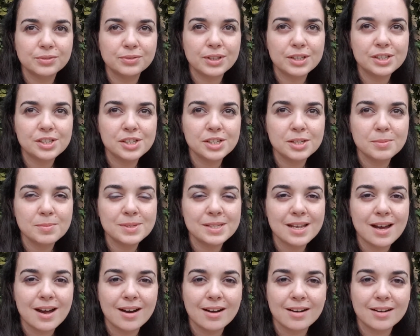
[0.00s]
friendships
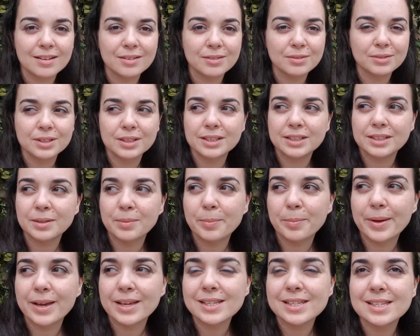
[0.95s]
are really
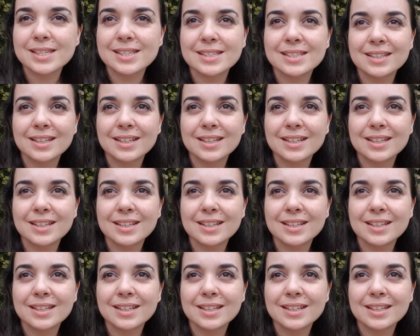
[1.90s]
the best,